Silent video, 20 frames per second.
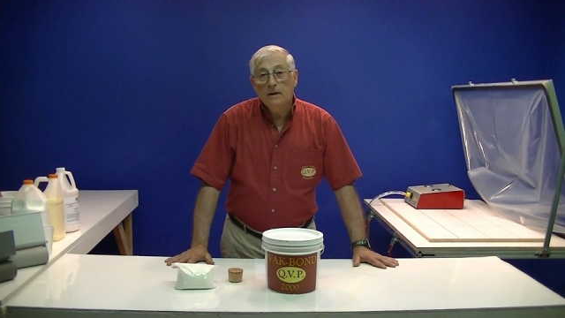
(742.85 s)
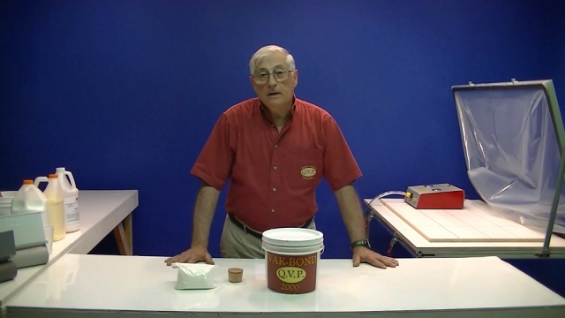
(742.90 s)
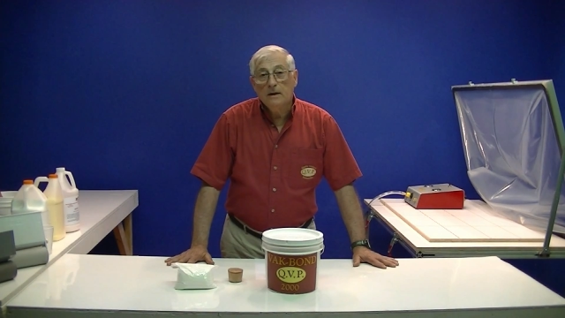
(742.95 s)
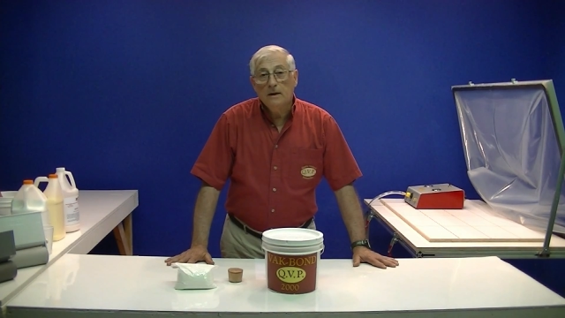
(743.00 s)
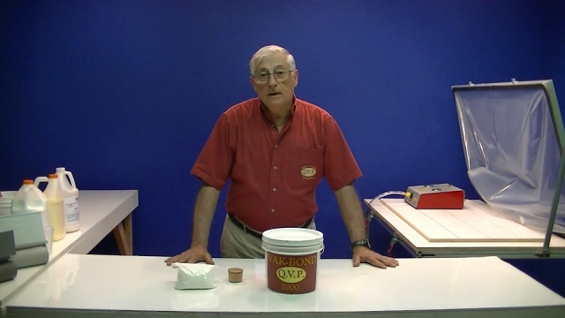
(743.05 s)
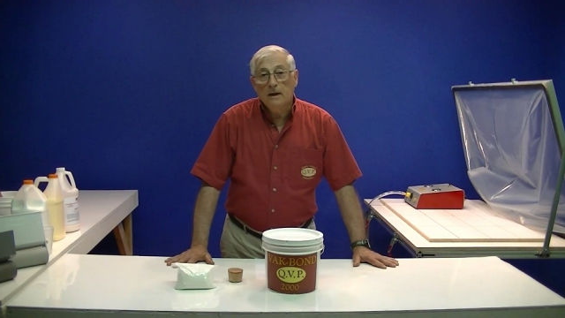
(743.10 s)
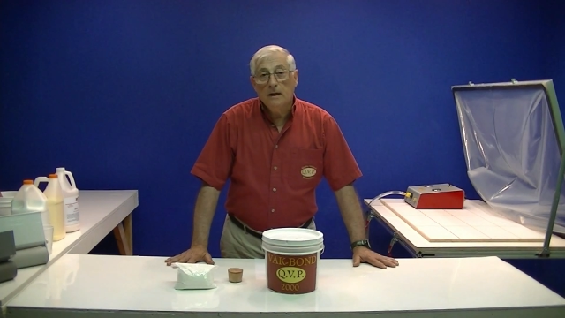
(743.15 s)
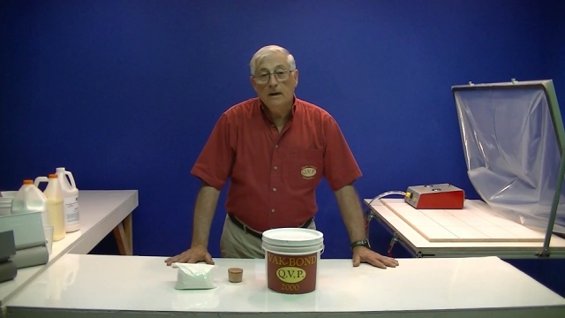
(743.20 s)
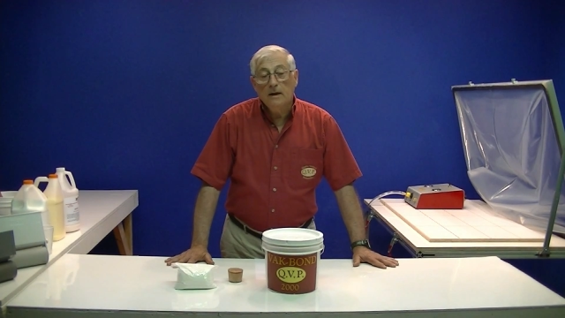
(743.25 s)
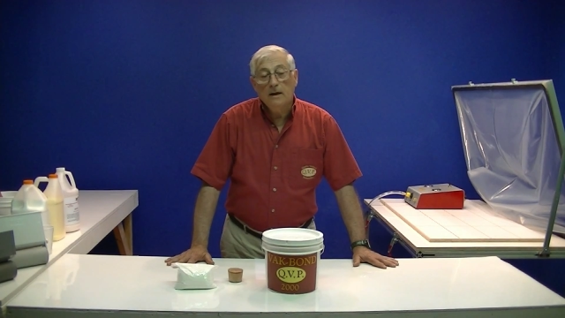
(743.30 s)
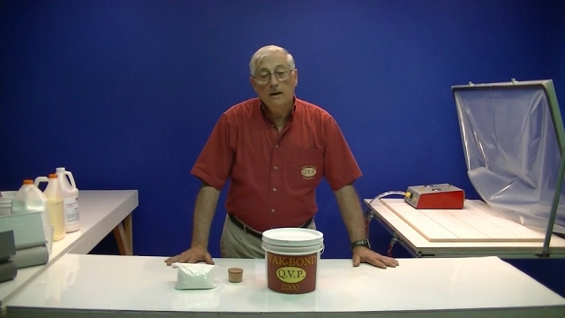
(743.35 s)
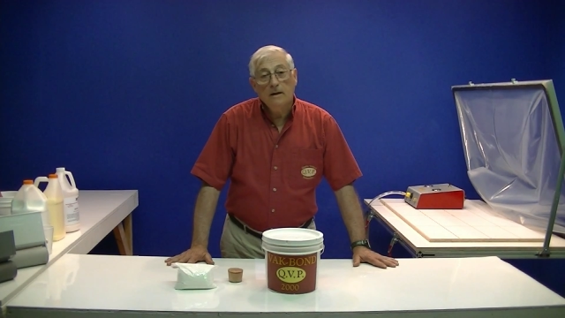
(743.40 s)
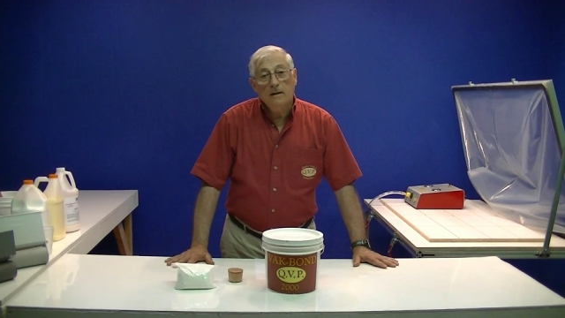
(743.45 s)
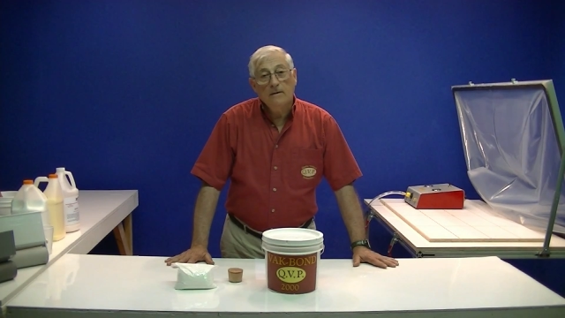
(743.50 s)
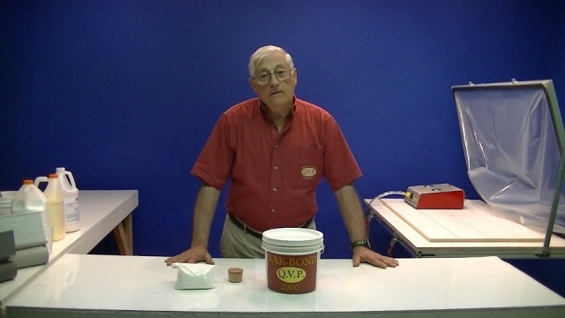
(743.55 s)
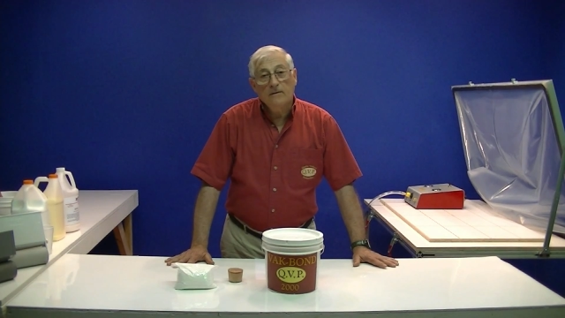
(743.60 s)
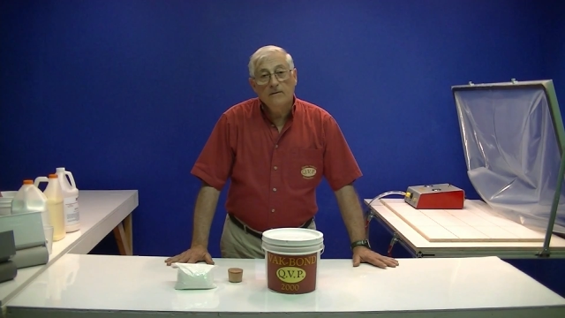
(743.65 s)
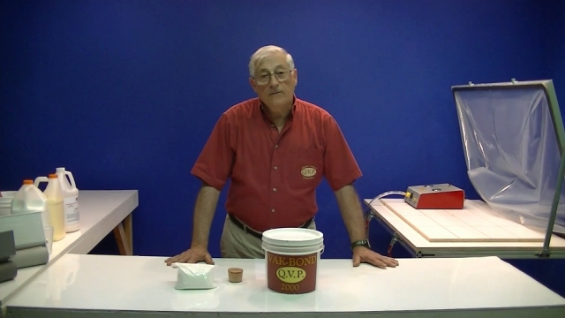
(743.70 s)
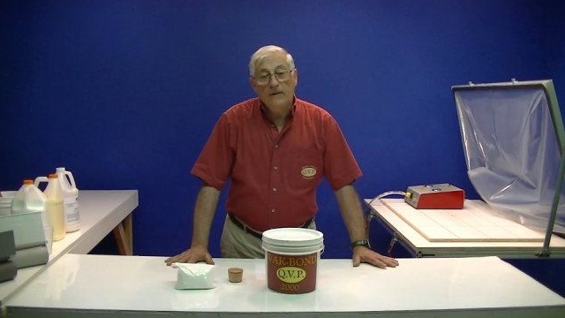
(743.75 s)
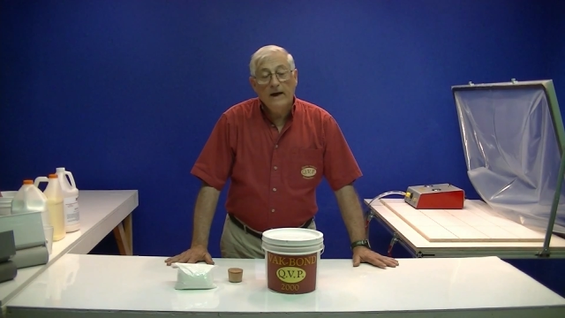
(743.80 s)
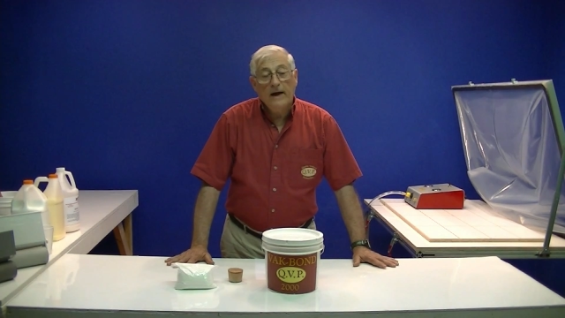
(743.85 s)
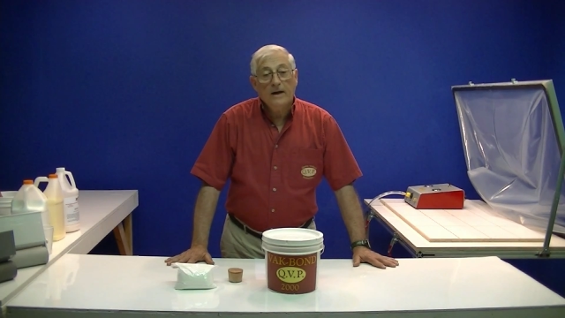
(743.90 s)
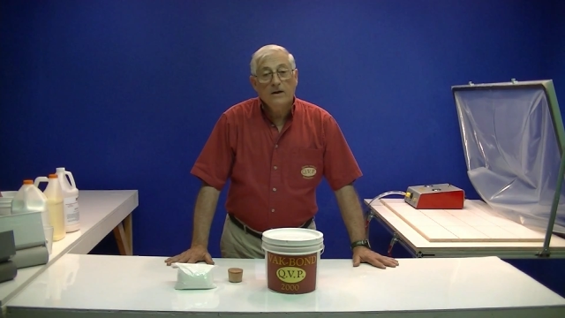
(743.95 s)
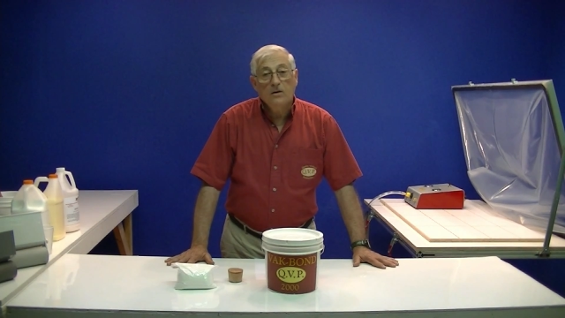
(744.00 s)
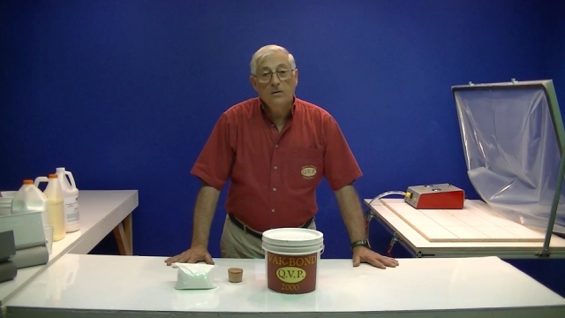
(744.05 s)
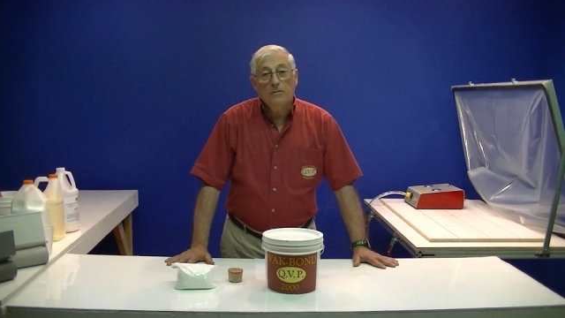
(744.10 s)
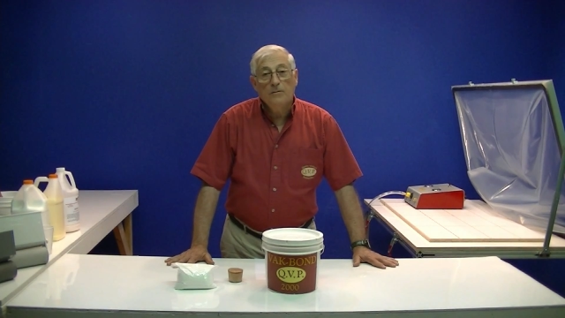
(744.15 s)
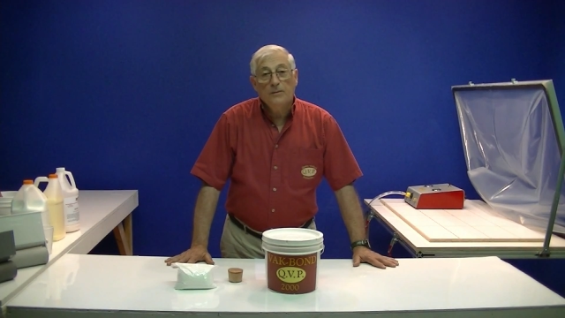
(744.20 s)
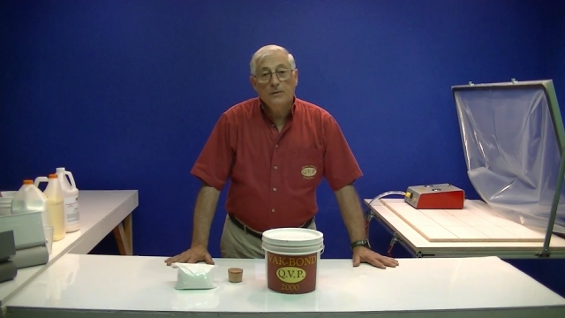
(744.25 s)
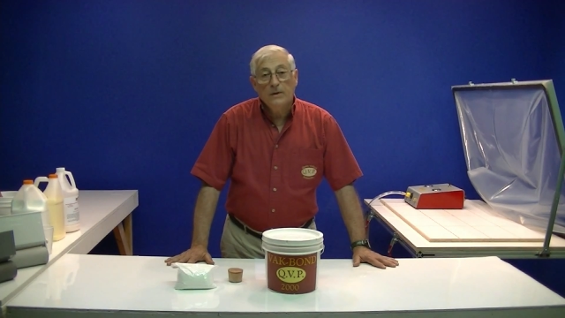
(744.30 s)
in a
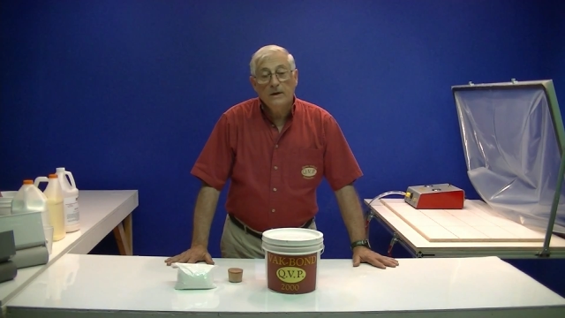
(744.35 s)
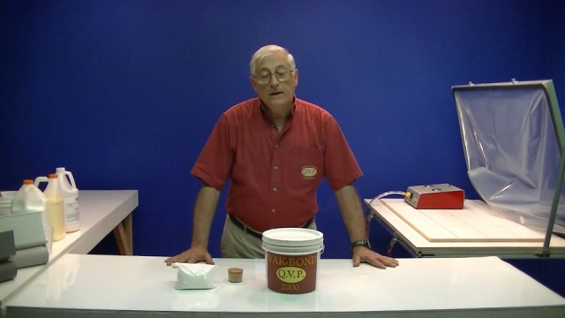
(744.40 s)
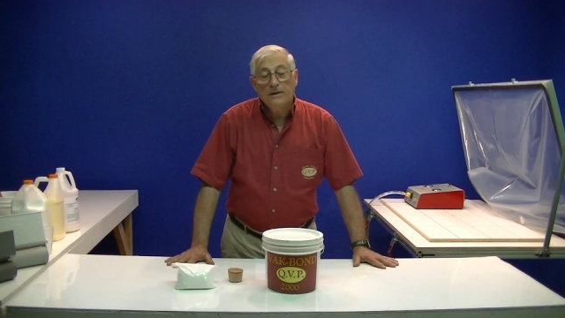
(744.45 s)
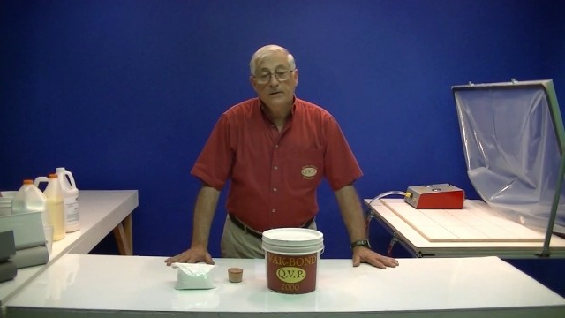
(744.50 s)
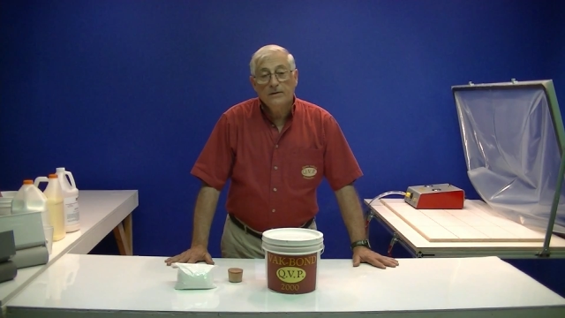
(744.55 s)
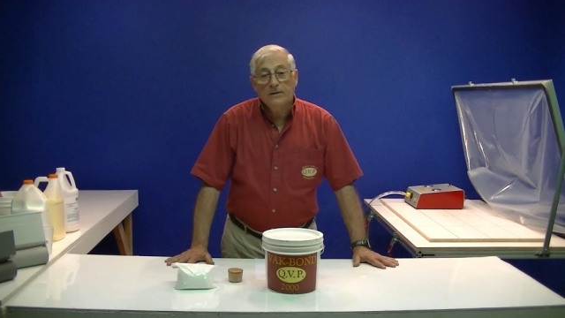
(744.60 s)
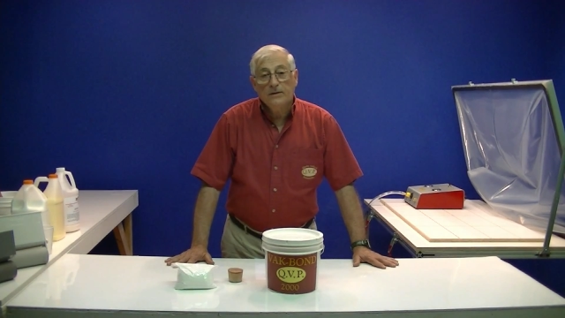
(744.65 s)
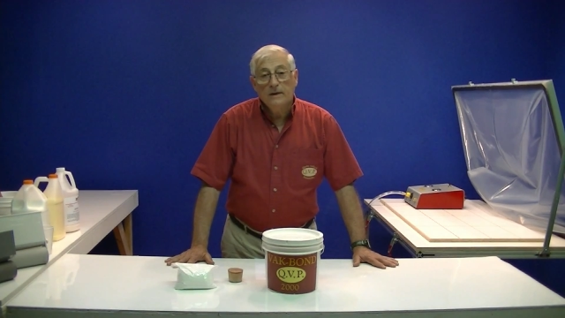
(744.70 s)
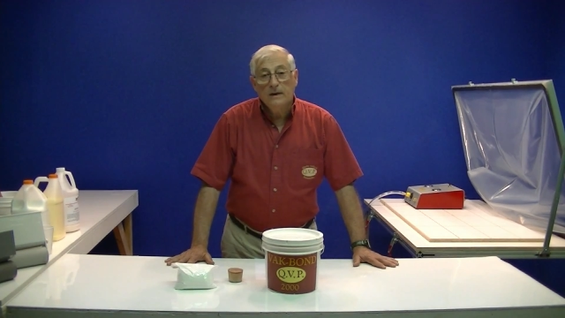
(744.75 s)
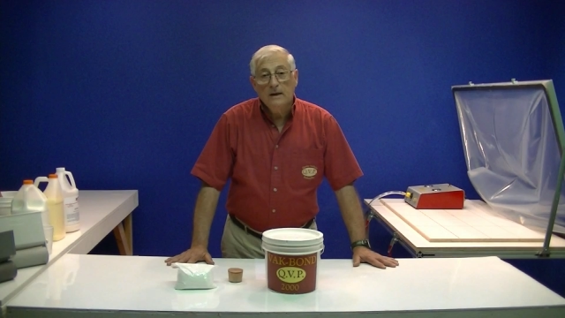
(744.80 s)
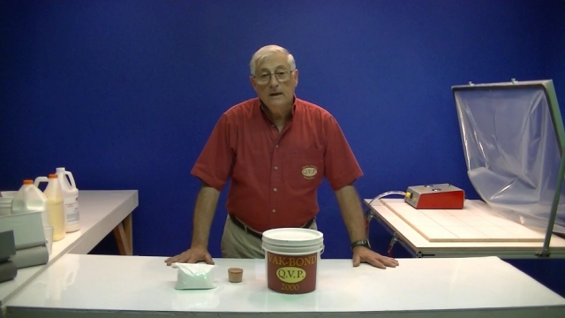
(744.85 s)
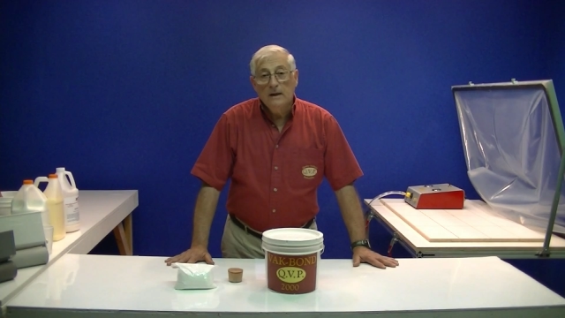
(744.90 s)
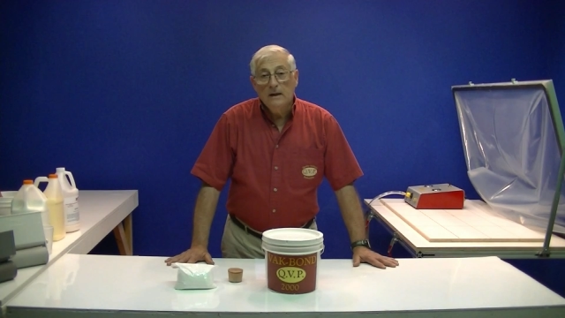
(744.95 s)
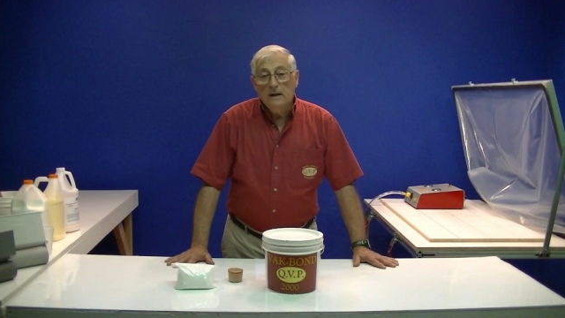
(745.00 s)
vacuum press,